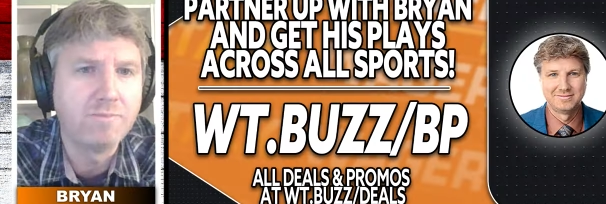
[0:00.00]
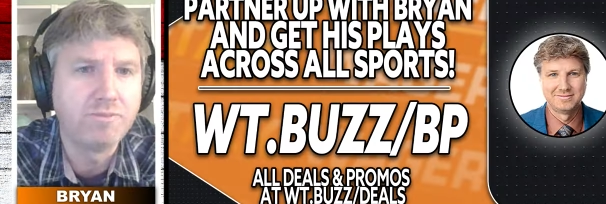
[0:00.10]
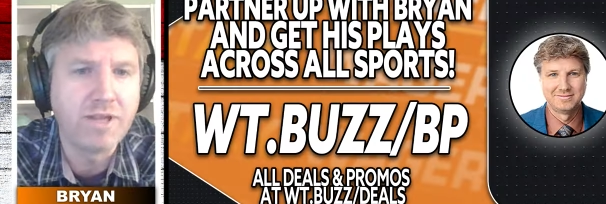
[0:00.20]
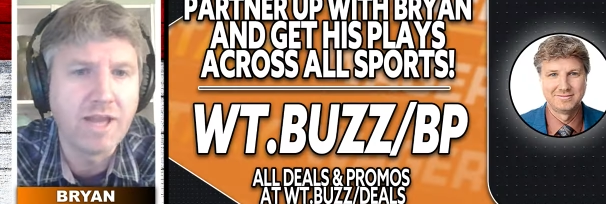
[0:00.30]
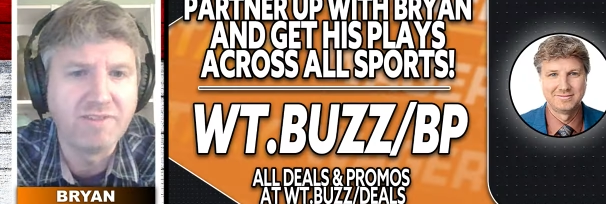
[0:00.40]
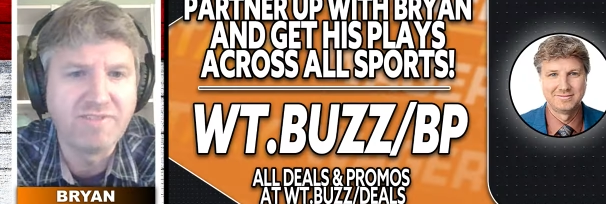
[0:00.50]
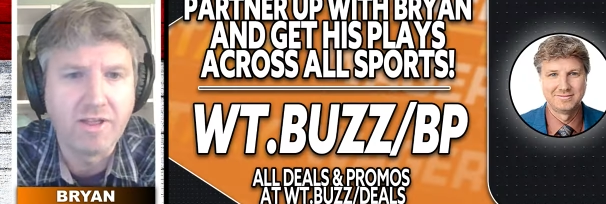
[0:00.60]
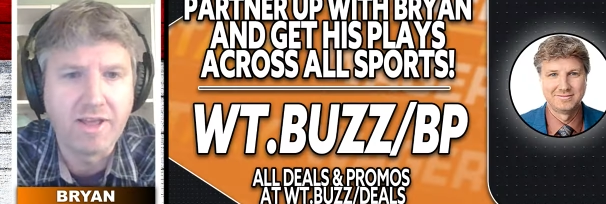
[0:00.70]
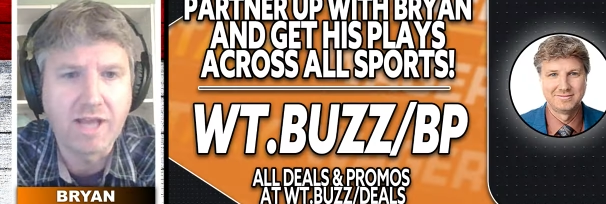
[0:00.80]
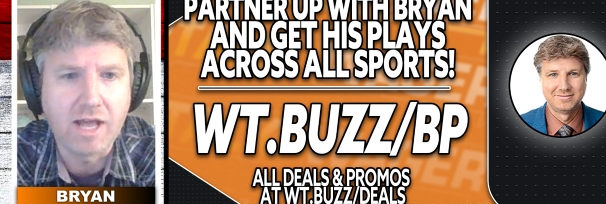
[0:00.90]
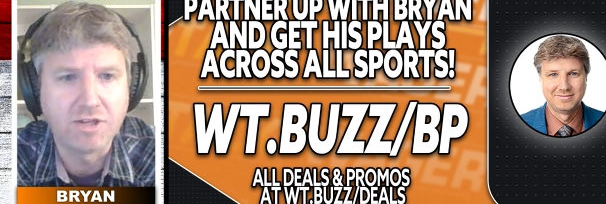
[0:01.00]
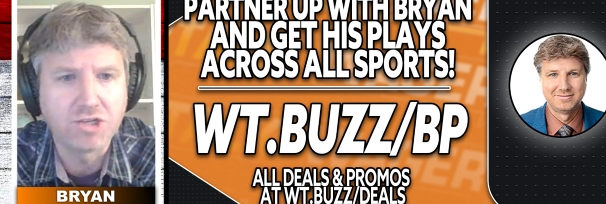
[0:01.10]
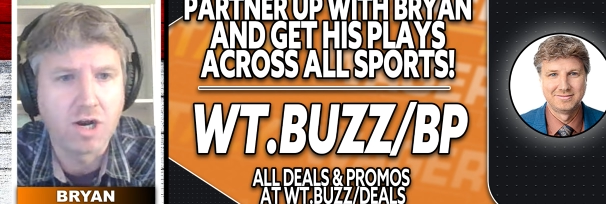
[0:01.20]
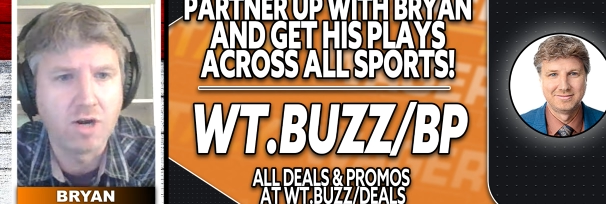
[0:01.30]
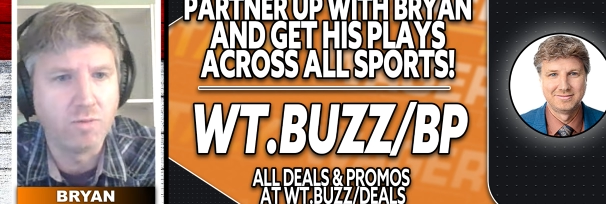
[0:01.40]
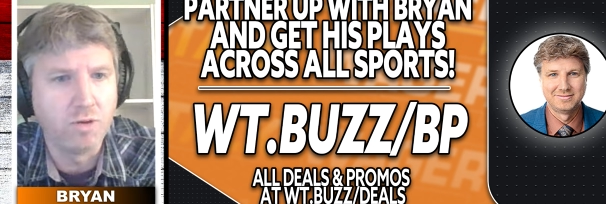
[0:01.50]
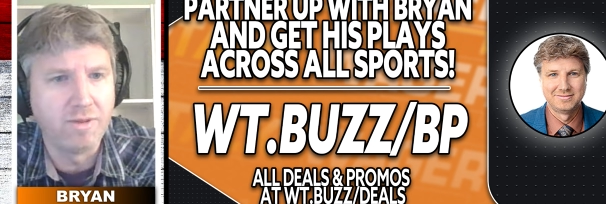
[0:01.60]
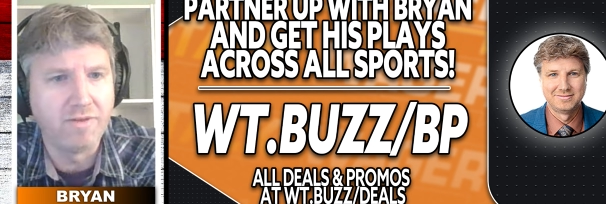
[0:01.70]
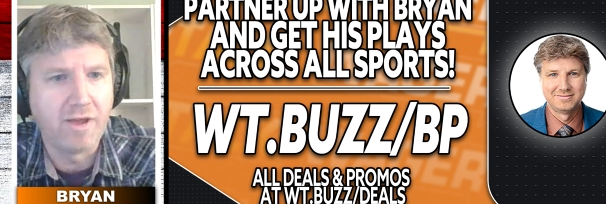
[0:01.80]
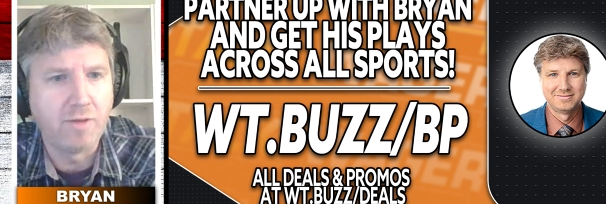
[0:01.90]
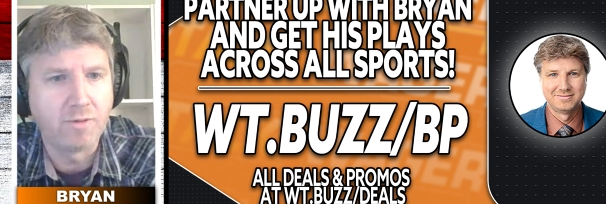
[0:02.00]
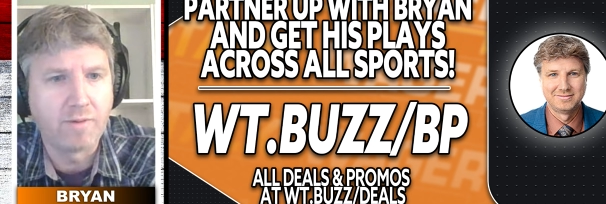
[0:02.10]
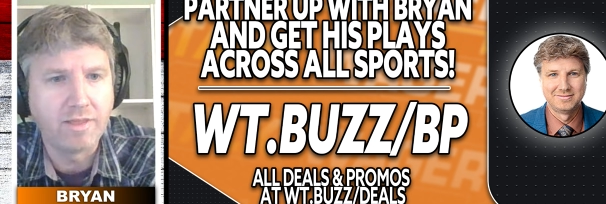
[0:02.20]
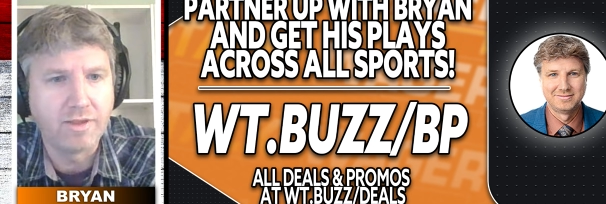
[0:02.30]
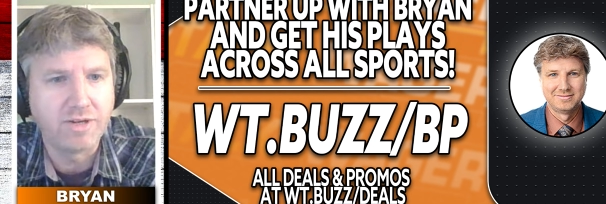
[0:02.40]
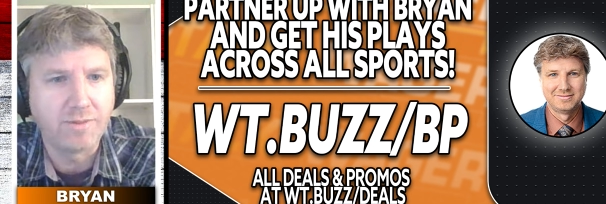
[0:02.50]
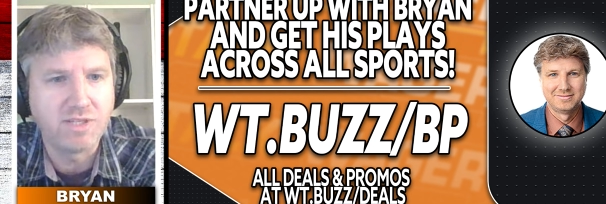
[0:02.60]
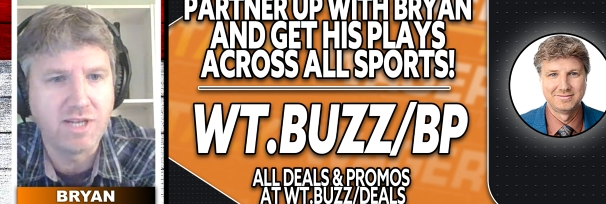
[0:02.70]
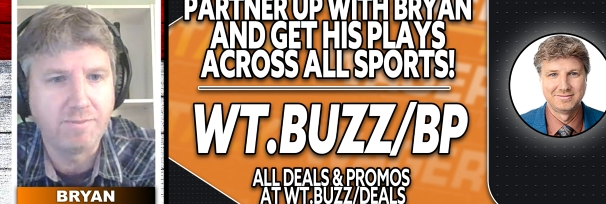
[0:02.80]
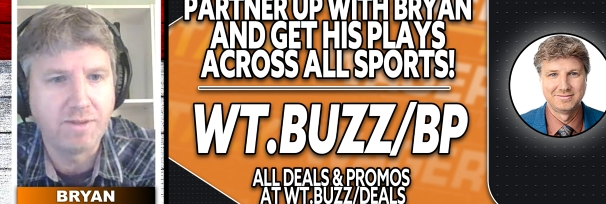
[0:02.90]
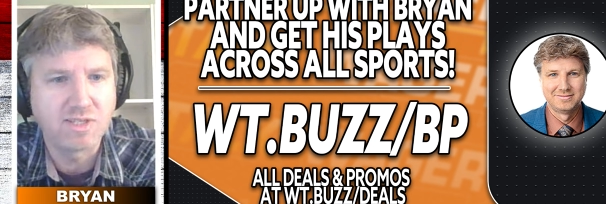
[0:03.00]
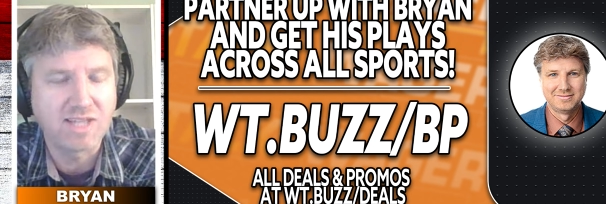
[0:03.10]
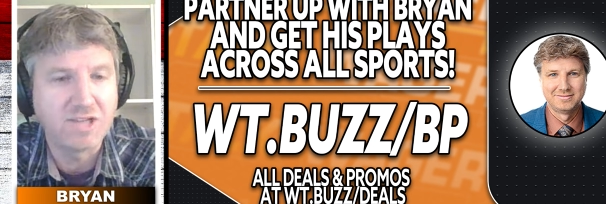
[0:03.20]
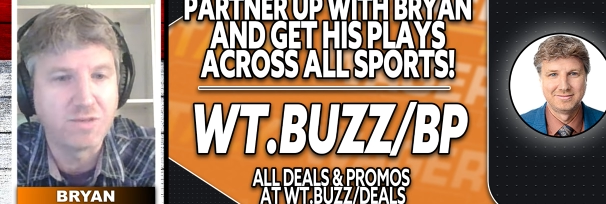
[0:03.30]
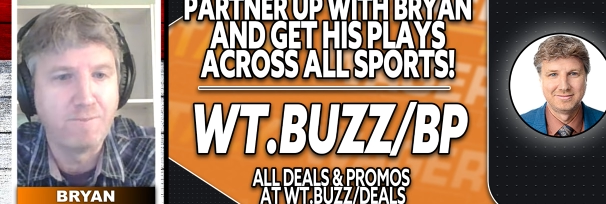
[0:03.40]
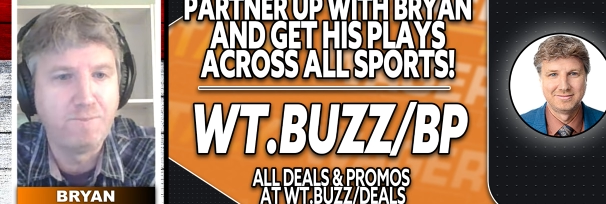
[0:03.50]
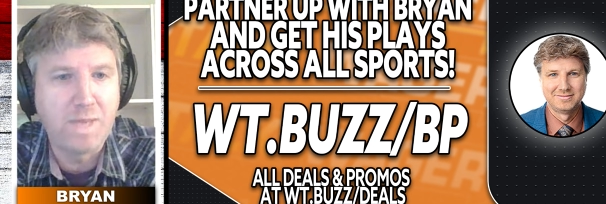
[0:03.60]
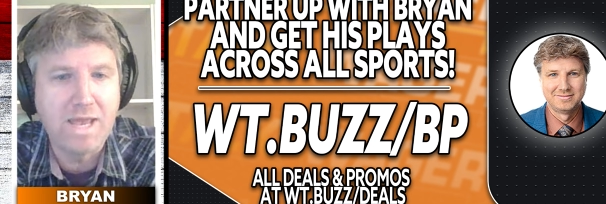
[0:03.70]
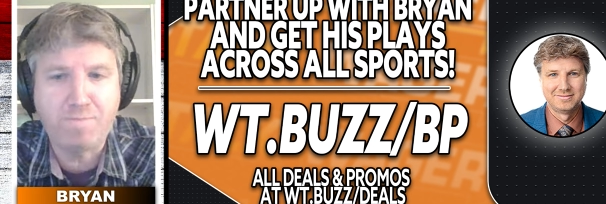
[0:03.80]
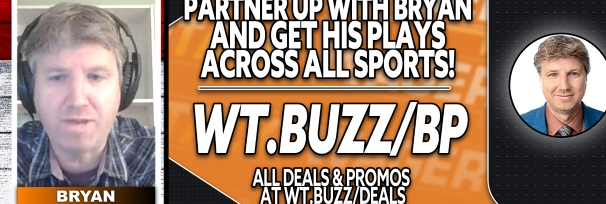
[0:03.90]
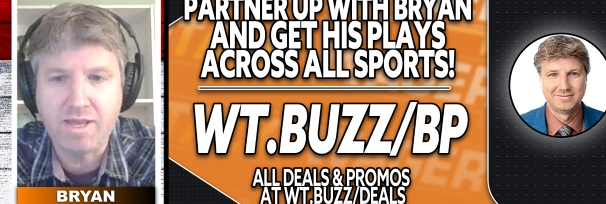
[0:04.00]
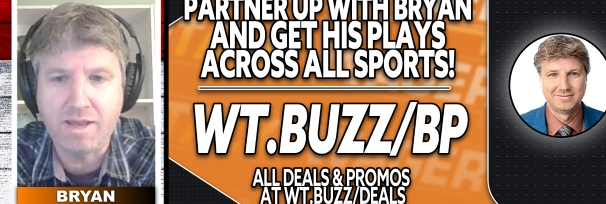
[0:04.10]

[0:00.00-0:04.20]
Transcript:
Speaker 1: complete NFL and college card will be available right there, wt.buzz slash BP.